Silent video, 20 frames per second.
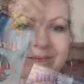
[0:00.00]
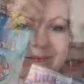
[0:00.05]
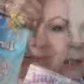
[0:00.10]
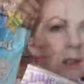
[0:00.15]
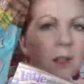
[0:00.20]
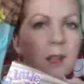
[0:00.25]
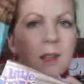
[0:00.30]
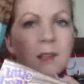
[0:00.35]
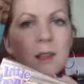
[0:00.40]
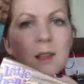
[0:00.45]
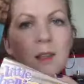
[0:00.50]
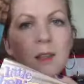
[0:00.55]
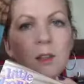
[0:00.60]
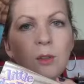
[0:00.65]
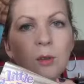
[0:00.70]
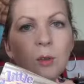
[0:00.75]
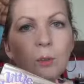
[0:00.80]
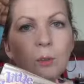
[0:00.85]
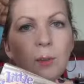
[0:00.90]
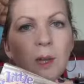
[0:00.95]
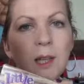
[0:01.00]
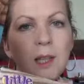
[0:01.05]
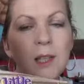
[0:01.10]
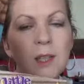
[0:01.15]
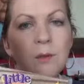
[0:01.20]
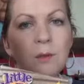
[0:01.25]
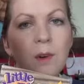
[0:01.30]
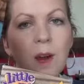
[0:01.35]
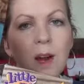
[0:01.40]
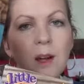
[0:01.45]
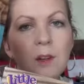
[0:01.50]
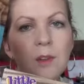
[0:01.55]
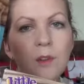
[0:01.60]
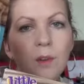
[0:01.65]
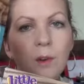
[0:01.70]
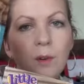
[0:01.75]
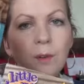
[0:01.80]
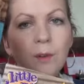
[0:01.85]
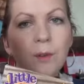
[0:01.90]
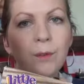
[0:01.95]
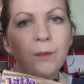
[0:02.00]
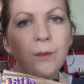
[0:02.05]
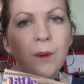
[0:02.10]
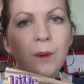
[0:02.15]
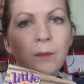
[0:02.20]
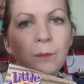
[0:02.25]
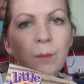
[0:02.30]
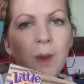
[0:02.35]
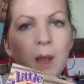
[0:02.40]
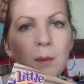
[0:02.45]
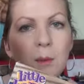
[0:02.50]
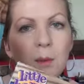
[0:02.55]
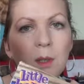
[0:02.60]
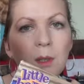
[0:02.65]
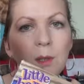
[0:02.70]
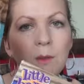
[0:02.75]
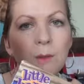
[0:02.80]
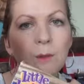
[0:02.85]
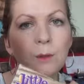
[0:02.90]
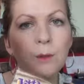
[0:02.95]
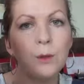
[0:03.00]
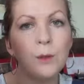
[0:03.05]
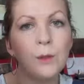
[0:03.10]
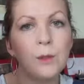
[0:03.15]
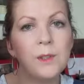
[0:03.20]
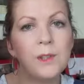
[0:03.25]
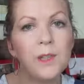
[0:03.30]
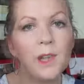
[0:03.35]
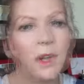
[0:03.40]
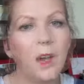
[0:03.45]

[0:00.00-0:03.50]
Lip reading: So that's the Little Bellies range of baby foods,